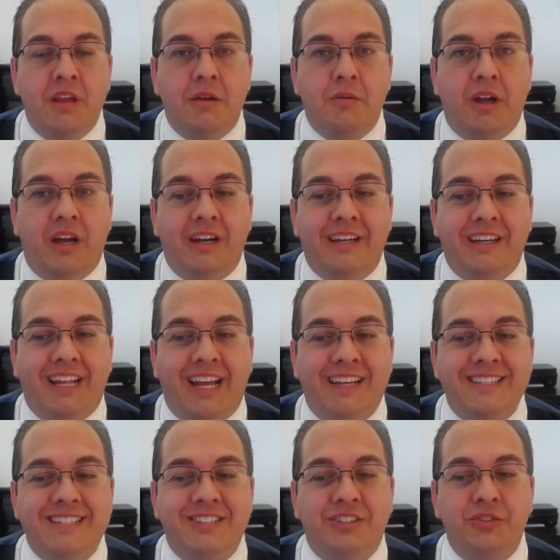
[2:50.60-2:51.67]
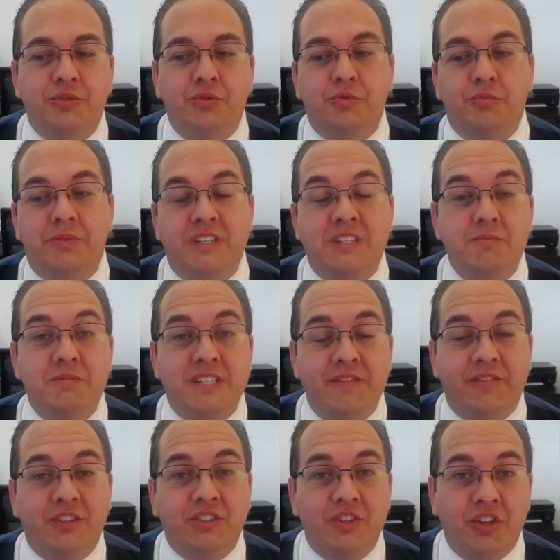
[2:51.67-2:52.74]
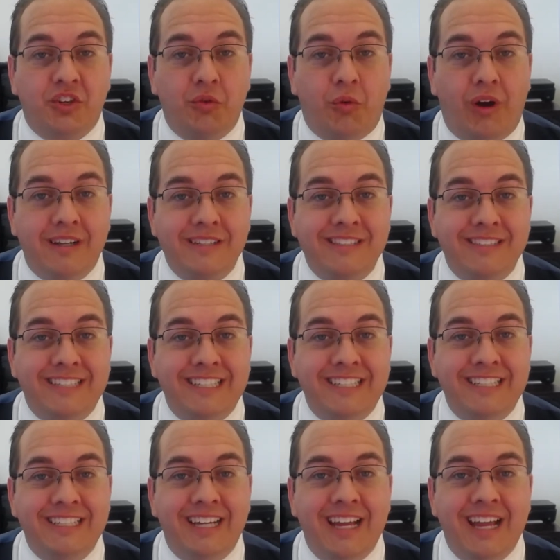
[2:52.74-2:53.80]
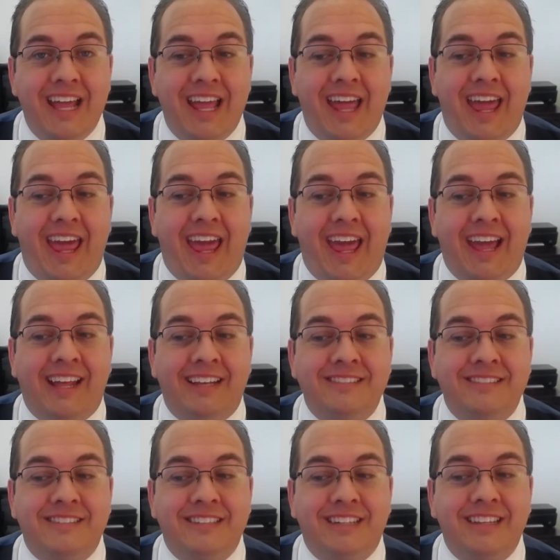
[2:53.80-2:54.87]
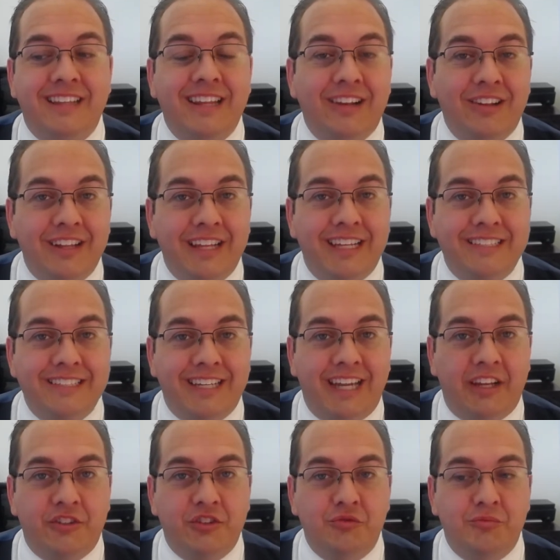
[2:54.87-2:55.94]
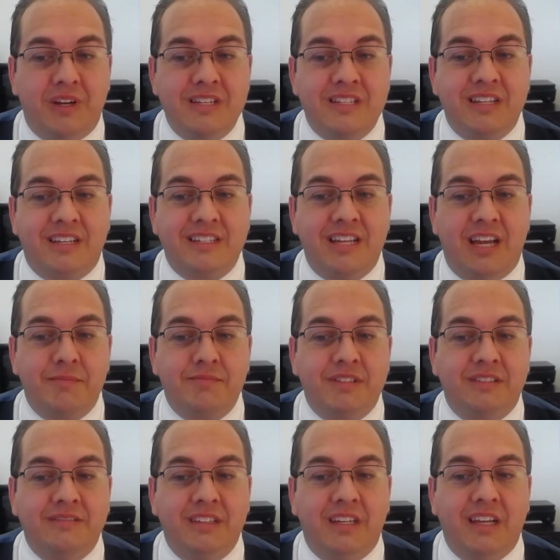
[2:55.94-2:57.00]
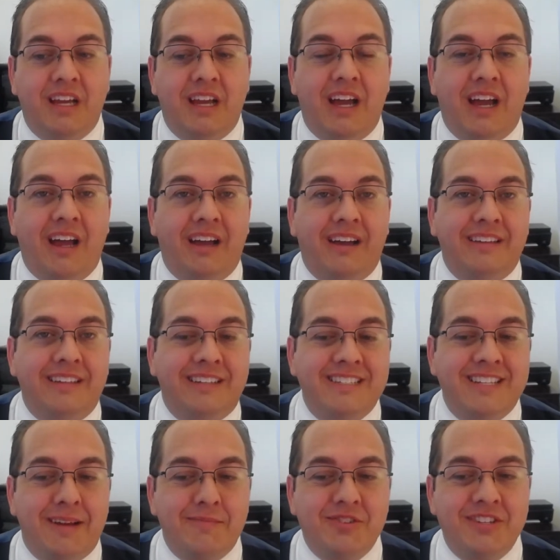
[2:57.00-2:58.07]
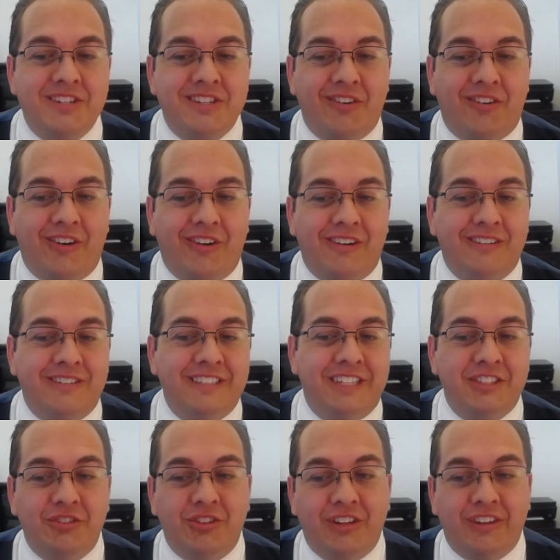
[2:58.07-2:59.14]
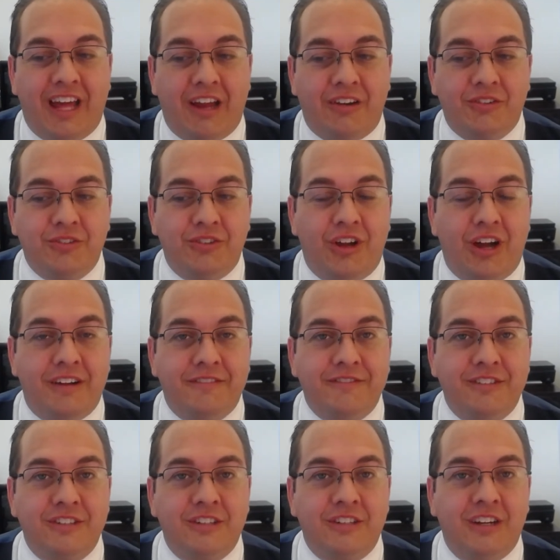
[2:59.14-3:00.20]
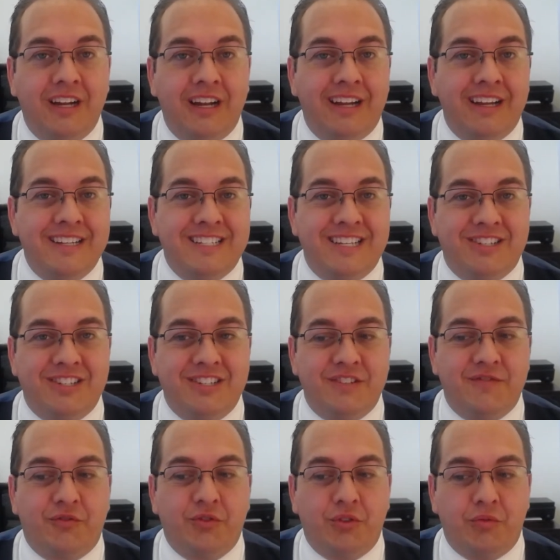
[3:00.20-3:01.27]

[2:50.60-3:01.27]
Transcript: It has to be specific to the quantity and clearly indicate who must accept. The exceptions are a unilateral offer, such as for a